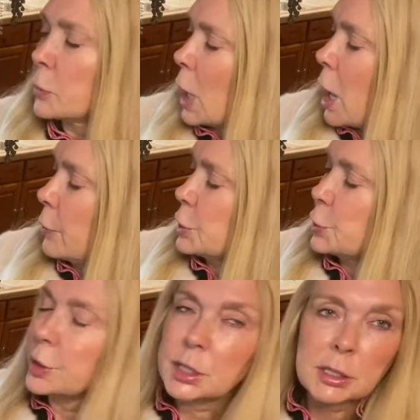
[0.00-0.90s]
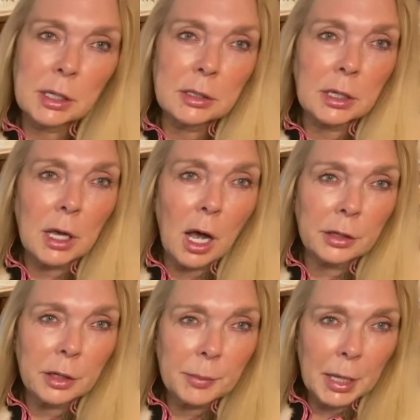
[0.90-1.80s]
I would treat this as a
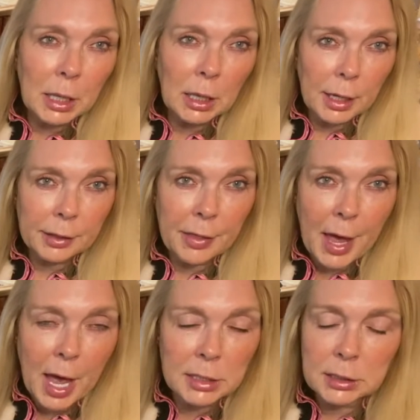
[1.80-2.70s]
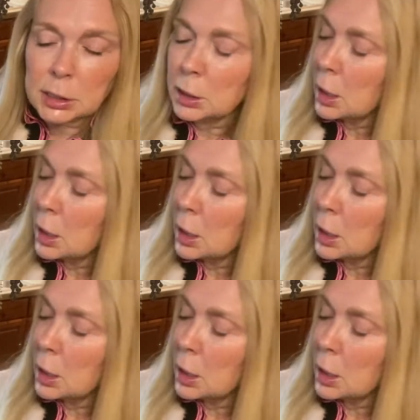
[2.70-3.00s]
condiment like that.